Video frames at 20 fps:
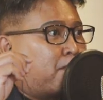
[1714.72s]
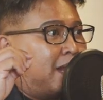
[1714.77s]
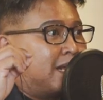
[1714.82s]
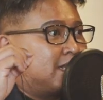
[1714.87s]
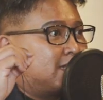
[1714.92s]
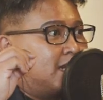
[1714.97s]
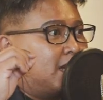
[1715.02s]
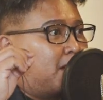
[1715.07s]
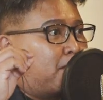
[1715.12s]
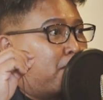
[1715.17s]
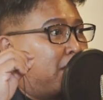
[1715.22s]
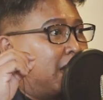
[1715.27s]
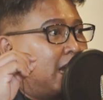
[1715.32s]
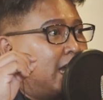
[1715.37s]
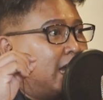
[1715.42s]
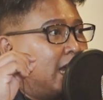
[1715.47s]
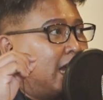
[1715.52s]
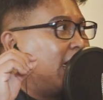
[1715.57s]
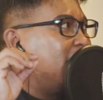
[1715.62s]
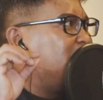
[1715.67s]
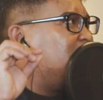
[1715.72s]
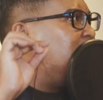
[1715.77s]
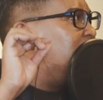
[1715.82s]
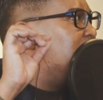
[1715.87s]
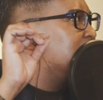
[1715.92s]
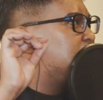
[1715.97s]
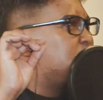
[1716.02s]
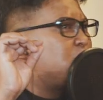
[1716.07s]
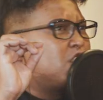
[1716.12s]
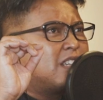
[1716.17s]
plastic oh, yeah. plant uh, at
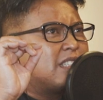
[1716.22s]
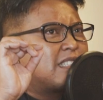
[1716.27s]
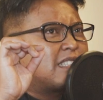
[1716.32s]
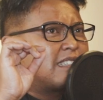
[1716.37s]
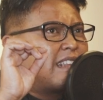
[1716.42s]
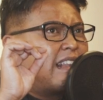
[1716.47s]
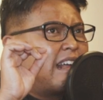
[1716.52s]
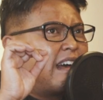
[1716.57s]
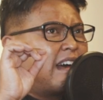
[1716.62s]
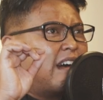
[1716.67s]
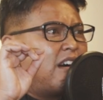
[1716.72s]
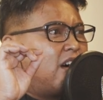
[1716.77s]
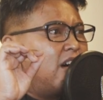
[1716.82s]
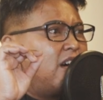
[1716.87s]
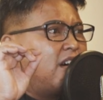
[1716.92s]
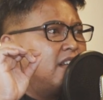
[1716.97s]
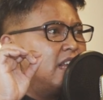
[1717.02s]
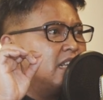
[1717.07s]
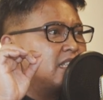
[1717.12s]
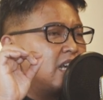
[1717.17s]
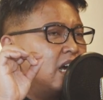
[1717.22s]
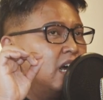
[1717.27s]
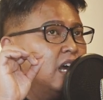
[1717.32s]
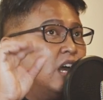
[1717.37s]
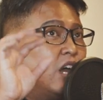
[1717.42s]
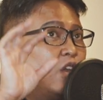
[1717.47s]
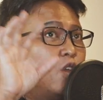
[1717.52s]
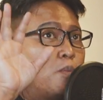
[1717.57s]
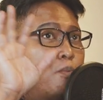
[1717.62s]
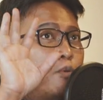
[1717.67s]
arches lah, all this ah. Uh,
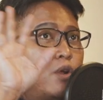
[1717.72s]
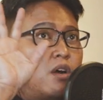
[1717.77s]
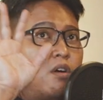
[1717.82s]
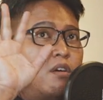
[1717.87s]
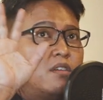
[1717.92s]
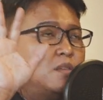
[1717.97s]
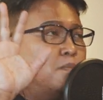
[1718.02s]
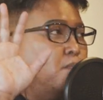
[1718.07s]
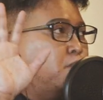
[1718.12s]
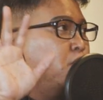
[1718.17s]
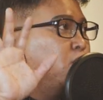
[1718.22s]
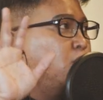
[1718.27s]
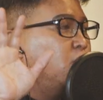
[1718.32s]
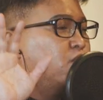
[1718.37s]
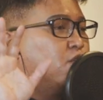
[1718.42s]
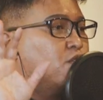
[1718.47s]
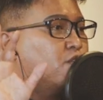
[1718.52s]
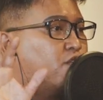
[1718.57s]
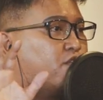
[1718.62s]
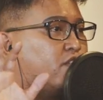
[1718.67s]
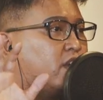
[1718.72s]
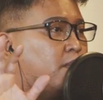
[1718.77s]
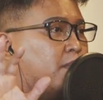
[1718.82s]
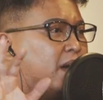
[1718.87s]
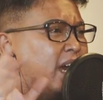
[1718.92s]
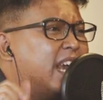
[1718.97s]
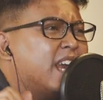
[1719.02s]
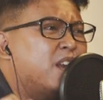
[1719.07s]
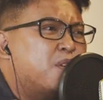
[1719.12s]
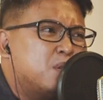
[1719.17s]
you put out all this beautiful frame
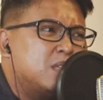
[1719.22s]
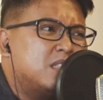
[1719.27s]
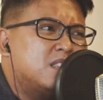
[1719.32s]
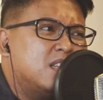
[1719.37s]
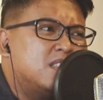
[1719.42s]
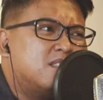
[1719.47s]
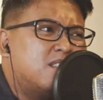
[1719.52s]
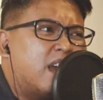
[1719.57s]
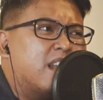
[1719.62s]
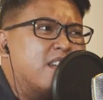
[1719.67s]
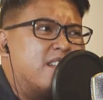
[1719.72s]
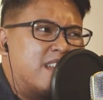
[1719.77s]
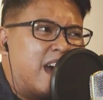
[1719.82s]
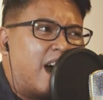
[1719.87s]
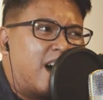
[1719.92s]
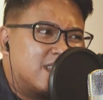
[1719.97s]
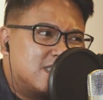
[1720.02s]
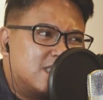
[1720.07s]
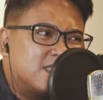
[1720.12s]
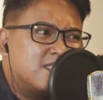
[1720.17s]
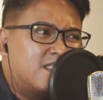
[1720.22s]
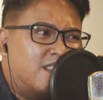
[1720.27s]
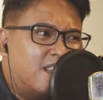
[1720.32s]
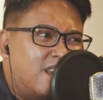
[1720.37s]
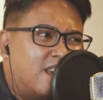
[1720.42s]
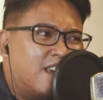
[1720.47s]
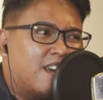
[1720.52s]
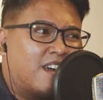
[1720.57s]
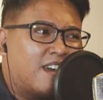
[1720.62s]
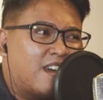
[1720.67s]
ah. Uh, hey, those things get
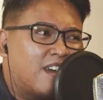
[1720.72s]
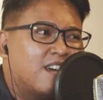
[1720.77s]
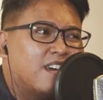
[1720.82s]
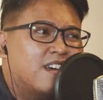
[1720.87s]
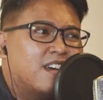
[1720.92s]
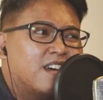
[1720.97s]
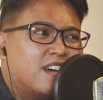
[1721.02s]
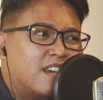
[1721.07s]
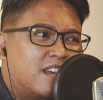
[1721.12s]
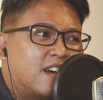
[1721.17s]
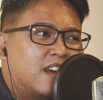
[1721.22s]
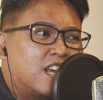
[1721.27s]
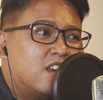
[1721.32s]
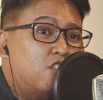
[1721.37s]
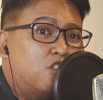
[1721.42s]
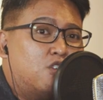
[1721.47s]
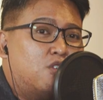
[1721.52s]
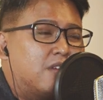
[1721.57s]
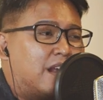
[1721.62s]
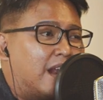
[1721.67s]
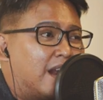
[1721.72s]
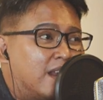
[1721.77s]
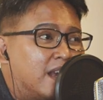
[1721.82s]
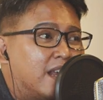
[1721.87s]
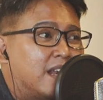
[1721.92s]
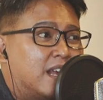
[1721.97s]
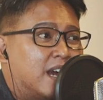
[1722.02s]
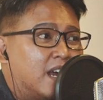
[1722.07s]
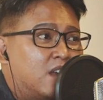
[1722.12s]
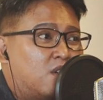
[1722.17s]
dusty, eh? Yeah. Yeah. If you don't
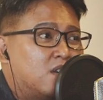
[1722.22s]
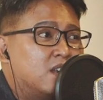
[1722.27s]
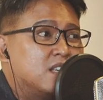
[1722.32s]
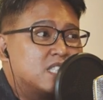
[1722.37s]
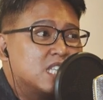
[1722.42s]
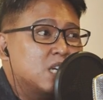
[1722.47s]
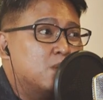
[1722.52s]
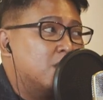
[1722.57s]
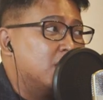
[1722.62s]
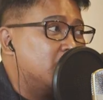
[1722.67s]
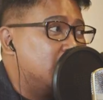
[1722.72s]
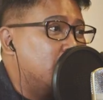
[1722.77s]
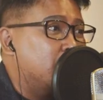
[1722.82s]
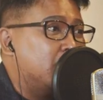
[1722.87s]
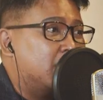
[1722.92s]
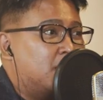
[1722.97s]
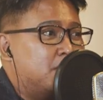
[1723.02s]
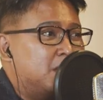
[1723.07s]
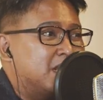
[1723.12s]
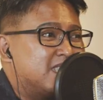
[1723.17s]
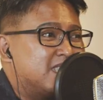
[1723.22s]
clean ah, uh, your Insta-worthy become